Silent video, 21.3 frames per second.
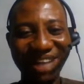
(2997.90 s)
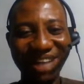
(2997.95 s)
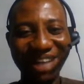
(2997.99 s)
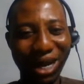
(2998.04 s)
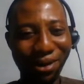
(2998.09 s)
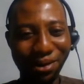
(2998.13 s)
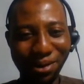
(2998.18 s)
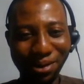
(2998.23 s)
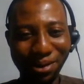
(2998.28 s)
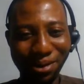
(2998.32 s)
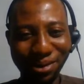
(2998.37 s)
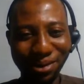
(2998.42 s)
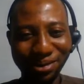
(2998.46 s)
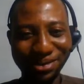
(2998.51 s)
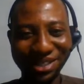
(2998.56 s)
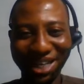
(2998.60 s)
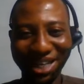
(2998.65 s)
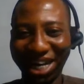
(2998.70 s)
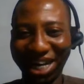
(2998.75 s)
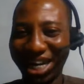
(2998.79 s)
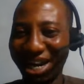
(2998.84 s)
Hello,
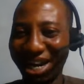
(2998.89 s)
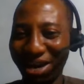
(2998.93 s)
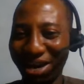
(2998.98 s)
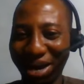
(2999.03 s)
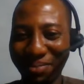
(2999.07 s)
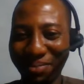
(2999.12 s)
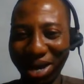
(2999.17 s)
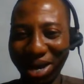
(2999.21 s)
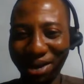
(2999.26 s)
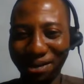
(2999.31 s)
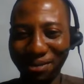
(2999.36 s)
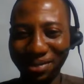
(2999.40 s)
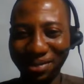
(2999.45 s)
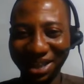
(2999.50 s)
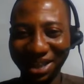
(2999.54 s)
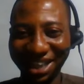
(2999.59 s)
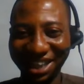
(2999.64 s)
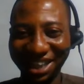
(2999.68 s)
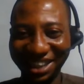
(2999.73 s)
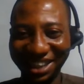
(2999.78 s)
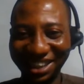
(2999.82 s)
am I
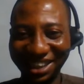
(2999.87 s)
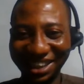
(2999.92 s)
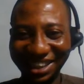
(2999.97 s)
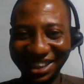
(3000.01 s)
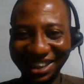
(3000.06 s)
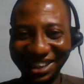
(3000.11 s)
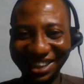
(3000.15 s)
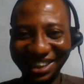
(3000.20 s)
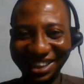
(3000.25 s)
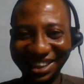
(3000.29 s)
communicating?